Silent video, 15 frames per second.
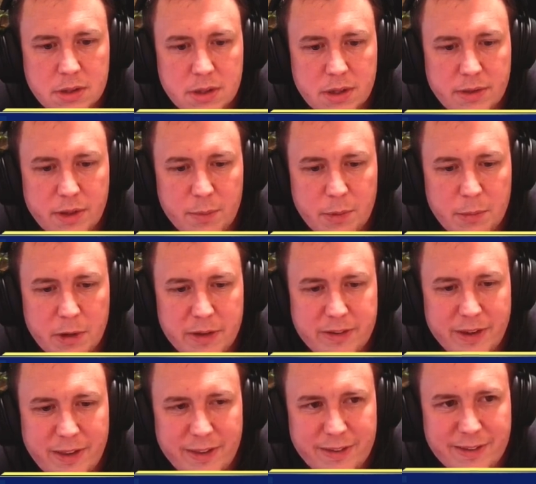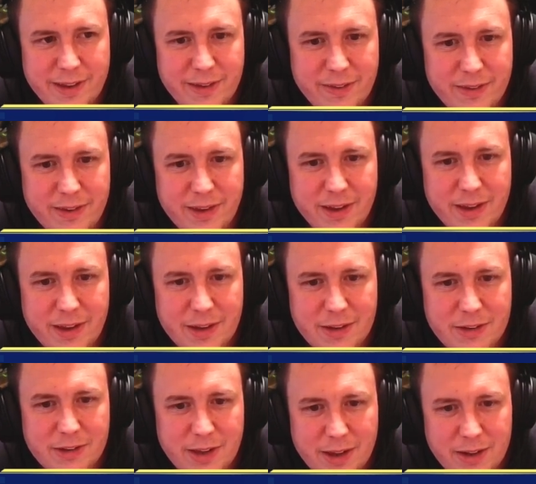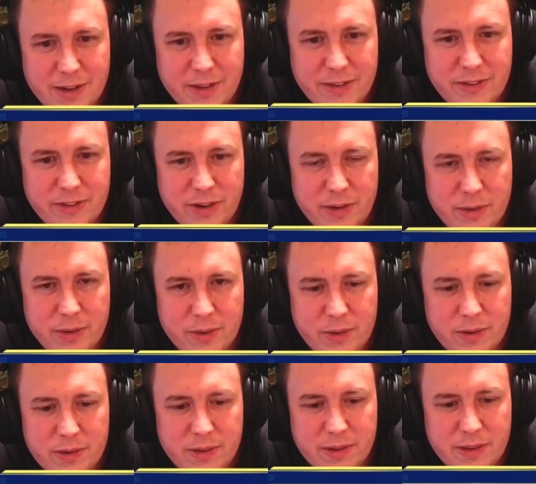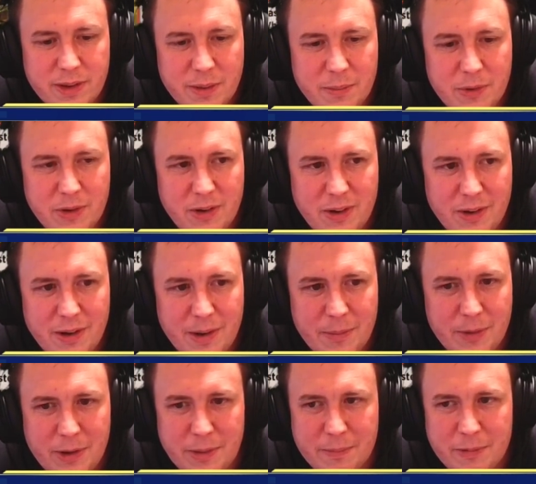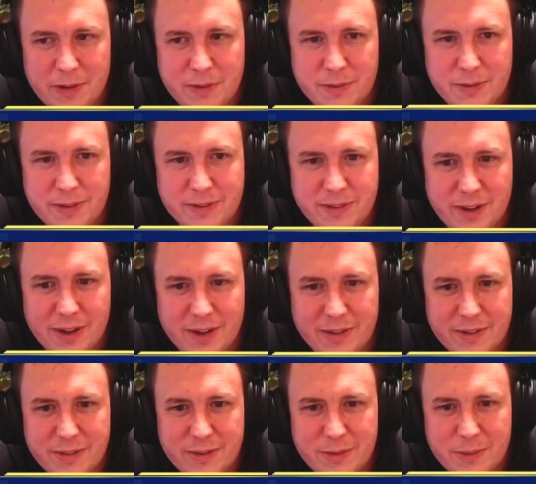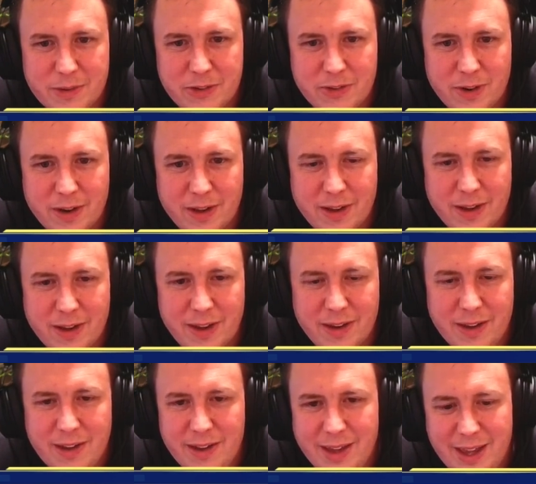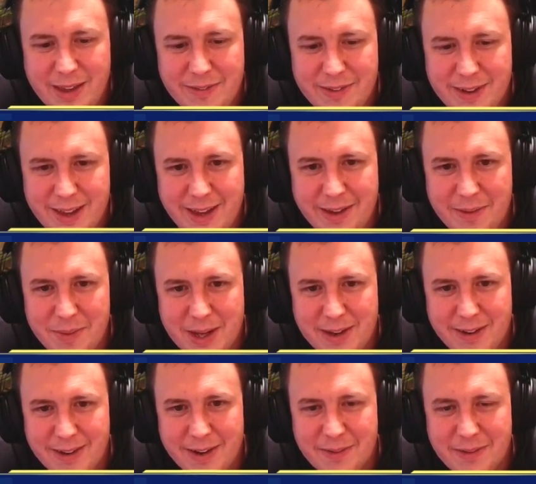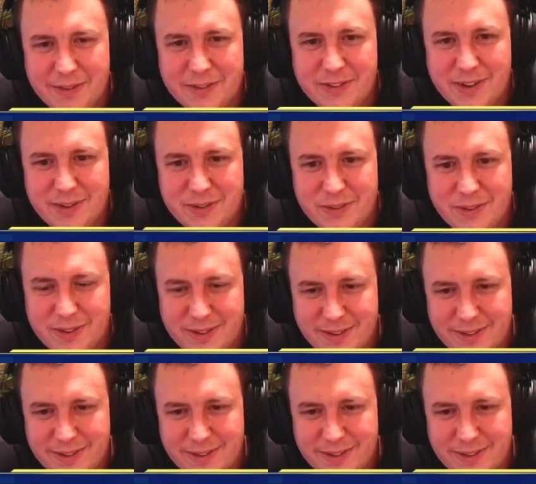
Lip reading: I think we might take this out of the deck and just add another Djeru. I'm not impressed with this card. I thought we'd try it again. Even here we can't get rid of Sheldred.